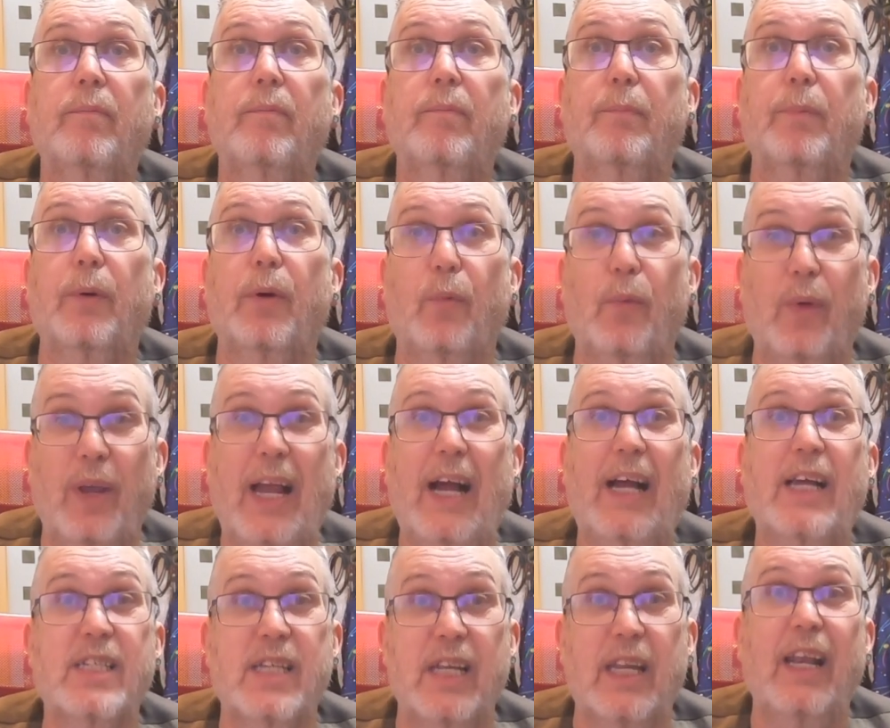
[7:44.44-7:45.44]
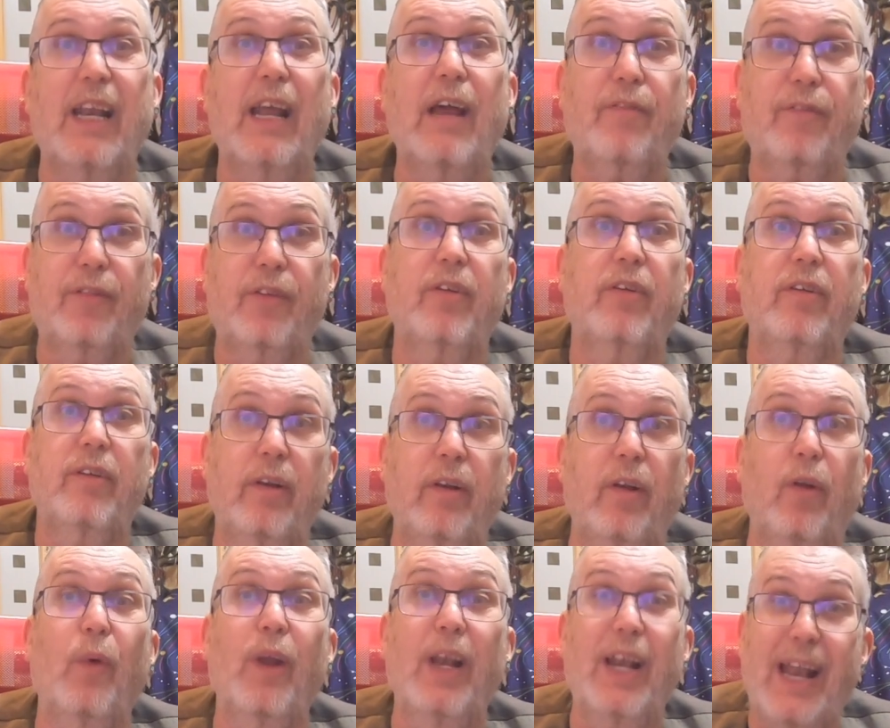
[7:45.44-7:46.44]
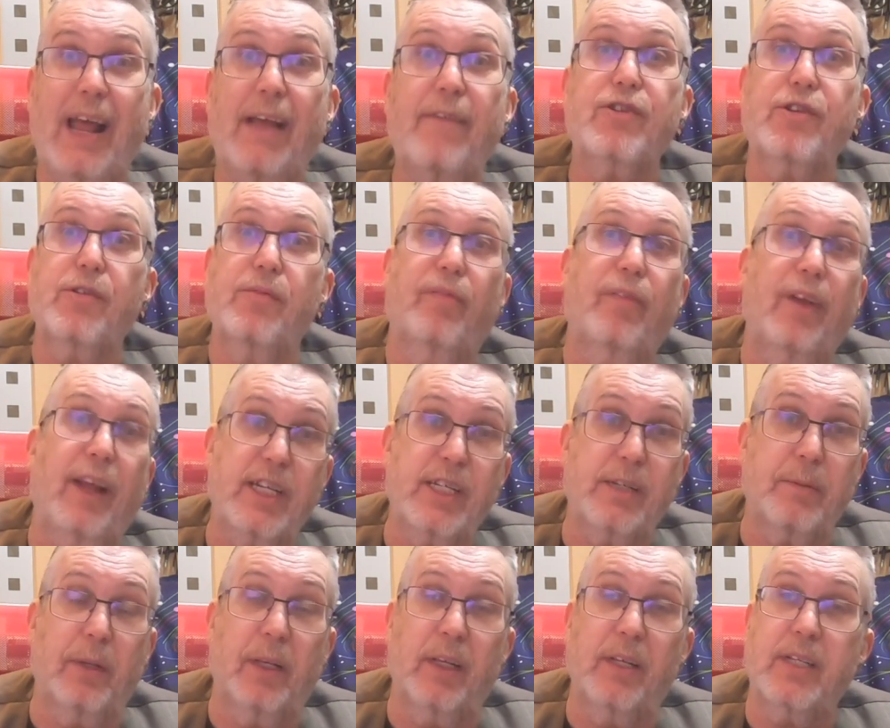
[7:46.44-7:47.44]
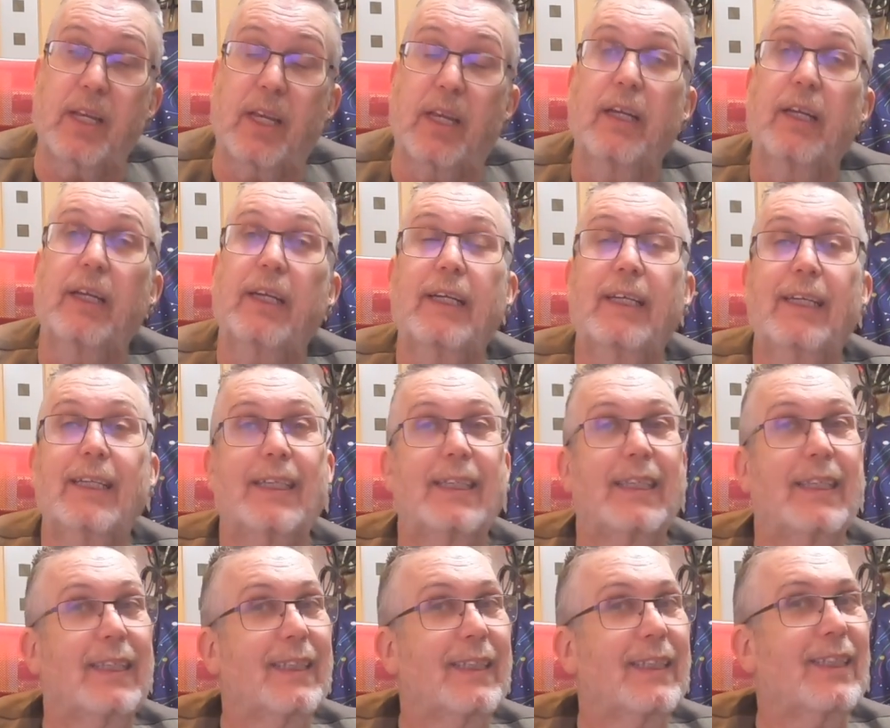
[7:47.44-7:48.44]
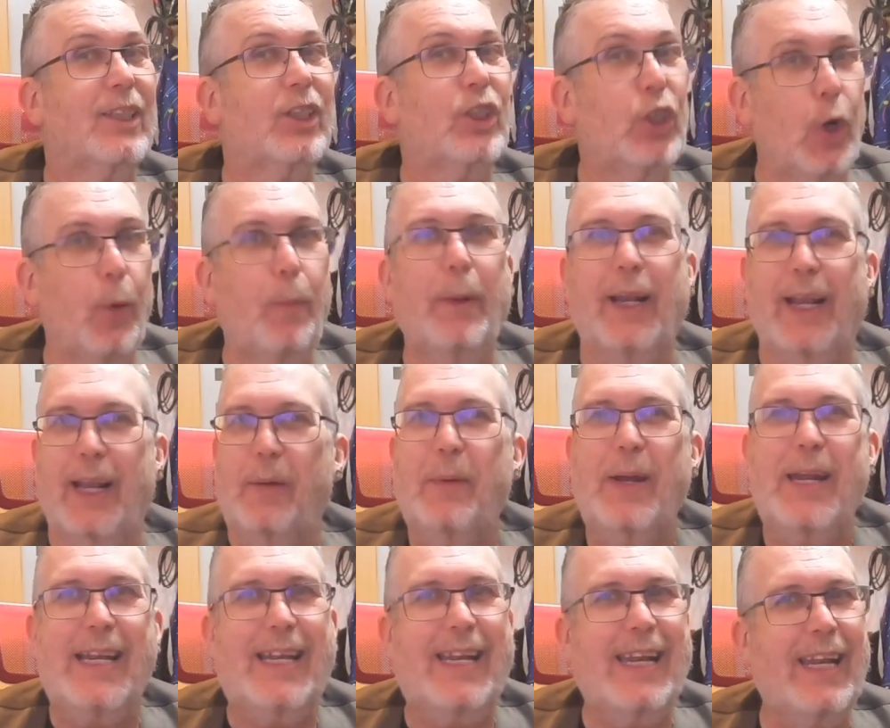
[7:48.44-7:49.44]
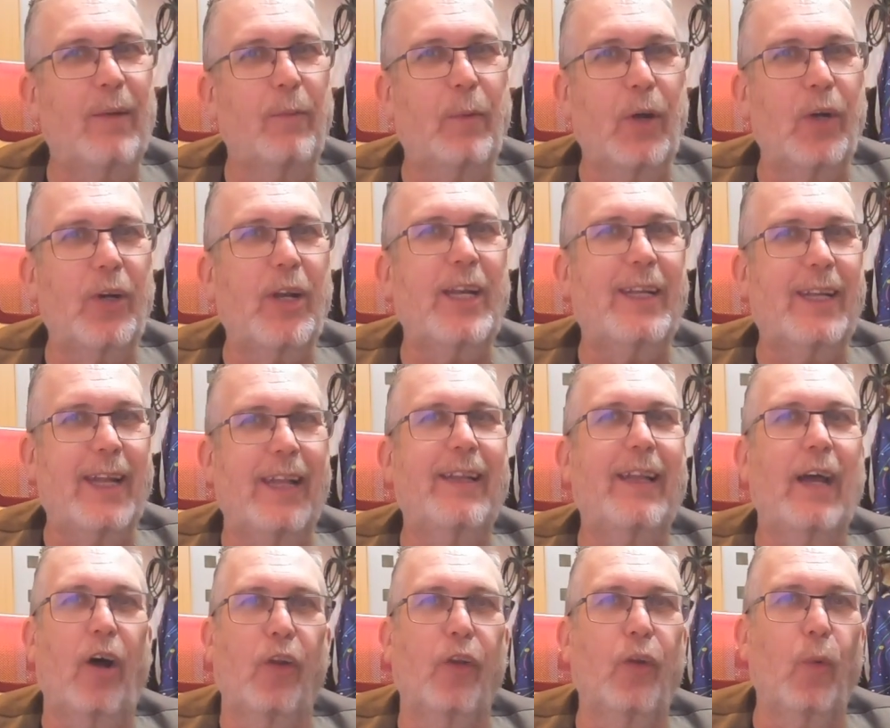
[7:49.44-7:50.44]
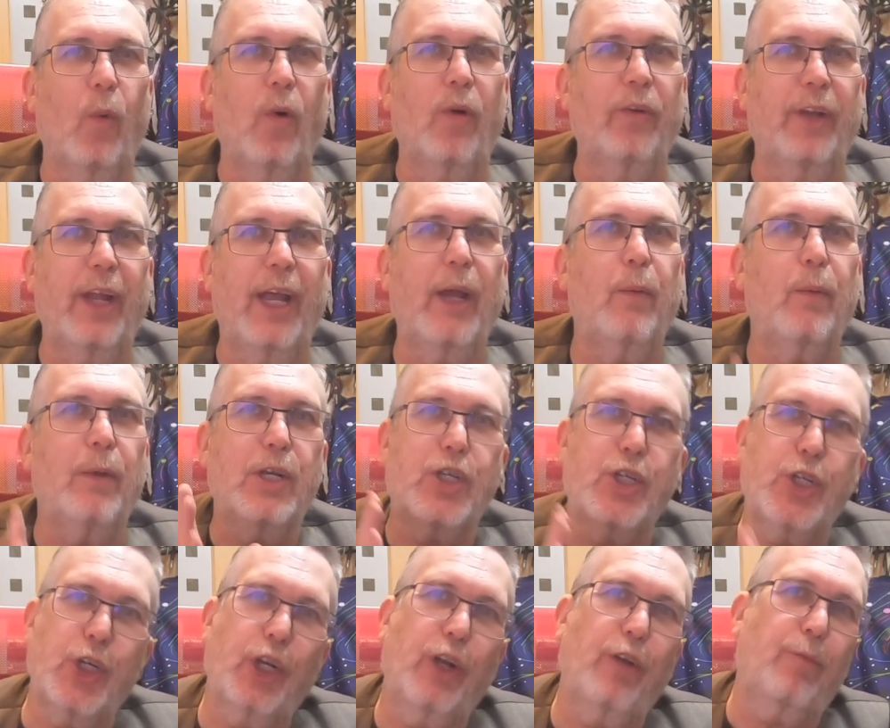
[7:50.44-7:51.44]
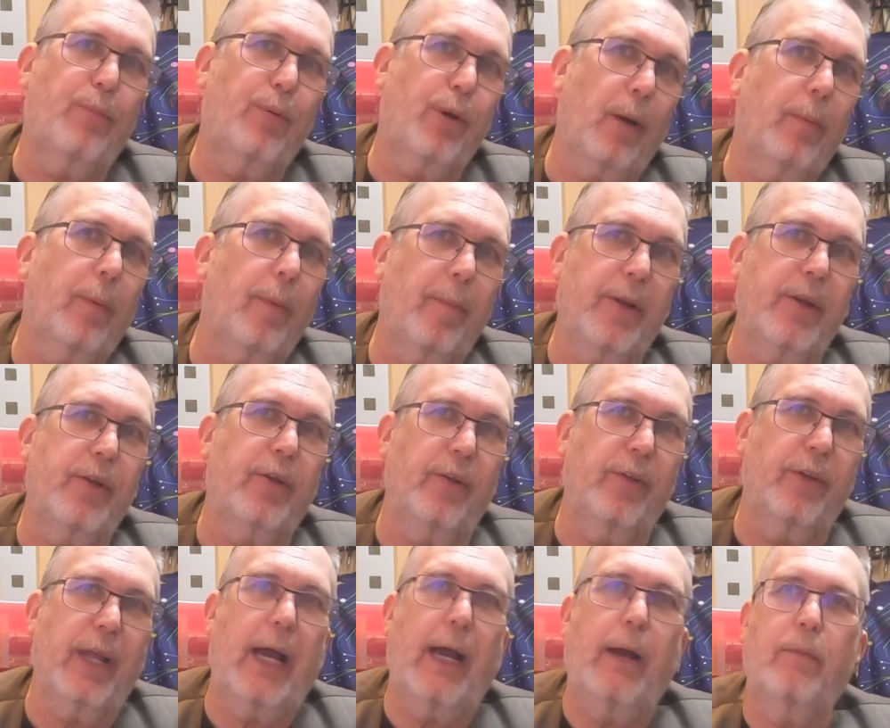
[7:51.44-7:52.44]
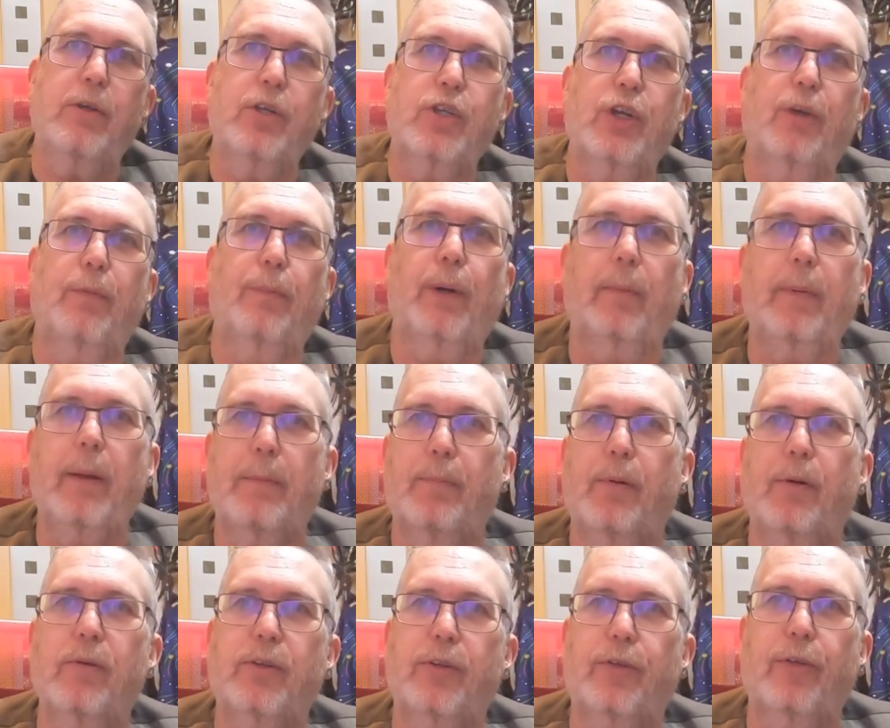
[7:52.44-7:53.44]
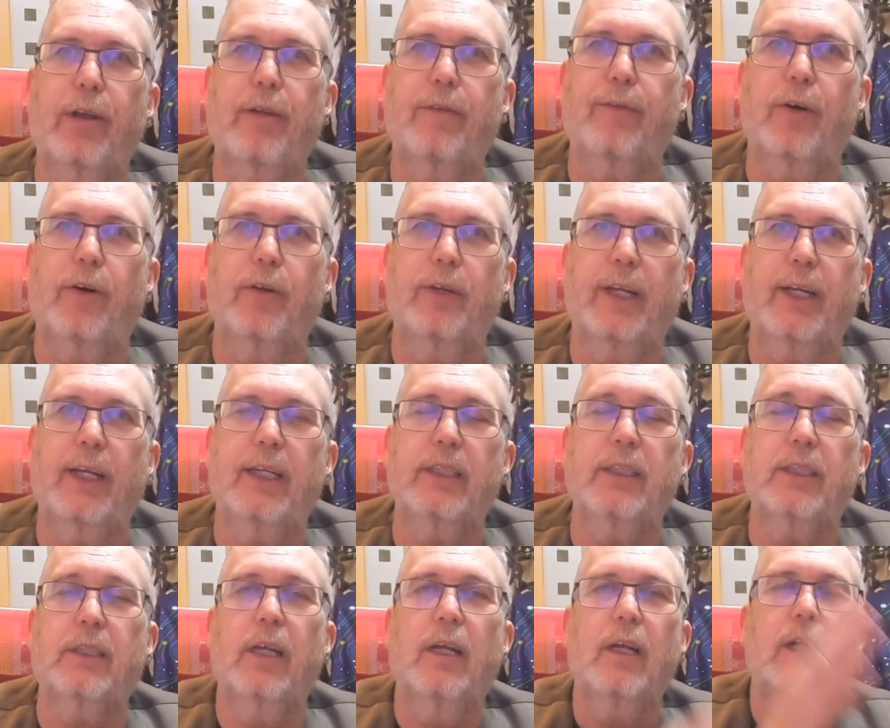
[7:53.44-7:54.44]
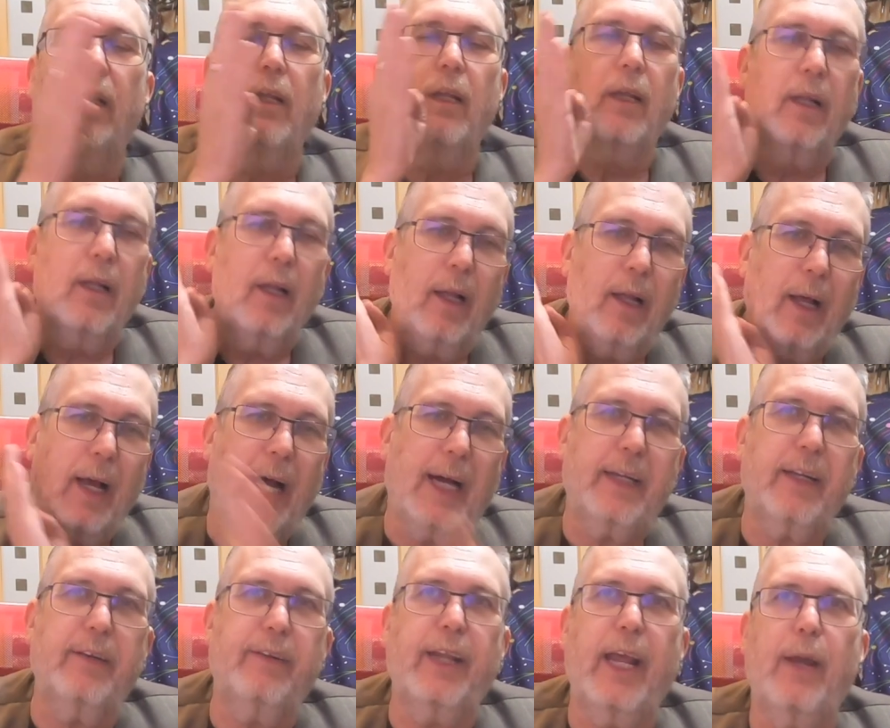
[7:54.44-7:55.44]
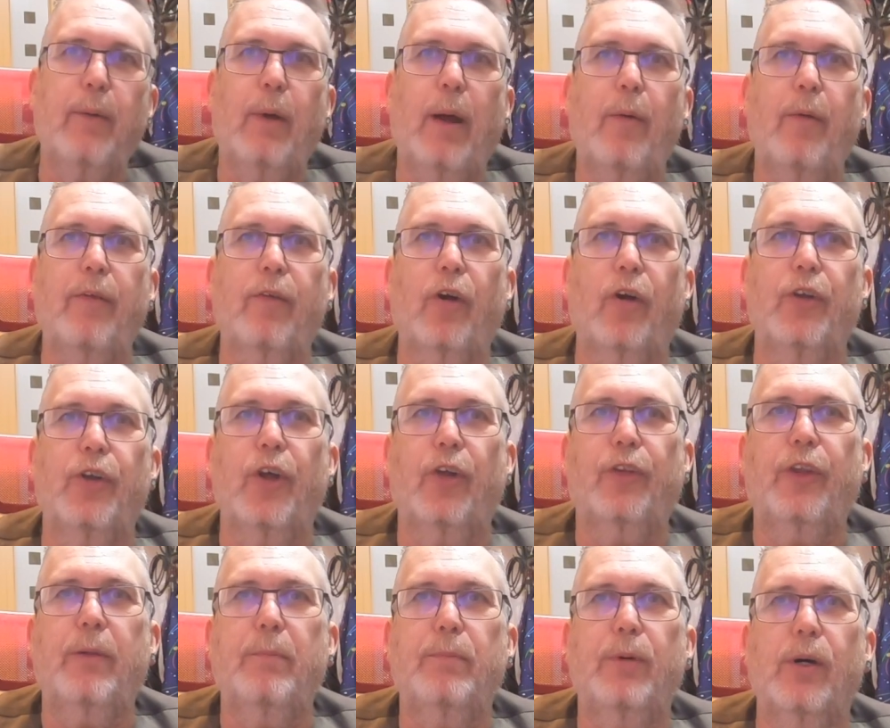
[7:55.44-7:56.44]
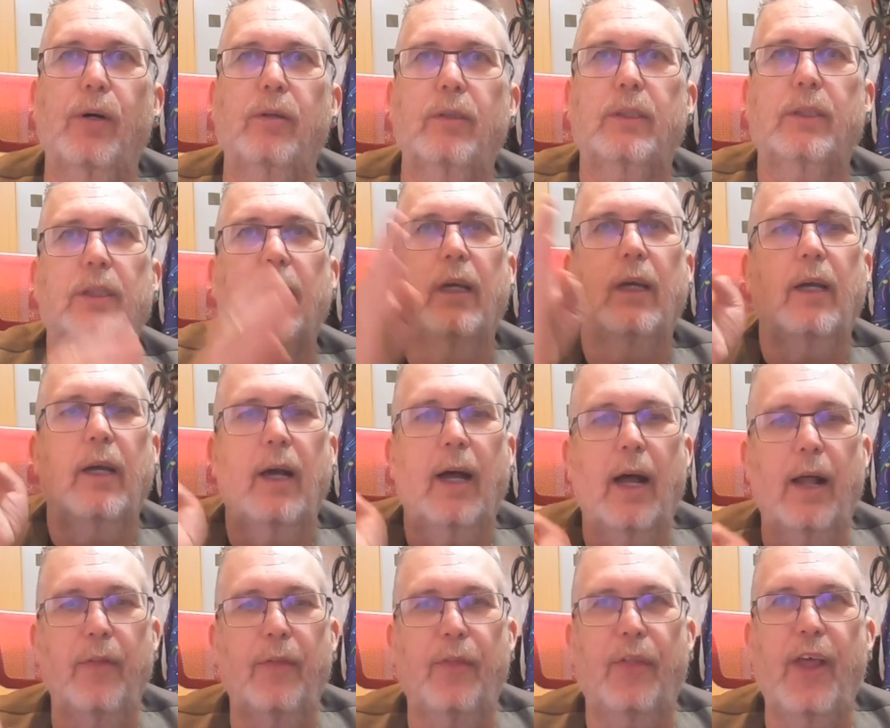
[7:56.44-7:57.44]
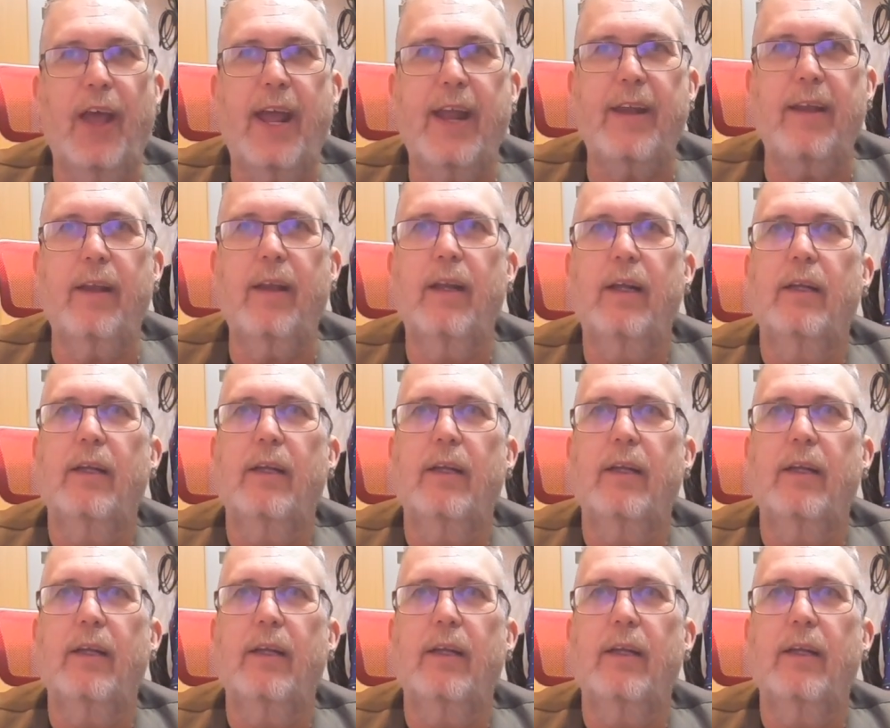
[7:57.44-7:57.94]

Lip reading: but we actually left some flexibility. Stupidly, we only did that on the one day. We should have probably done that. We should have probably booked 3 or 4 days, had a day where we've got nothing booked, and then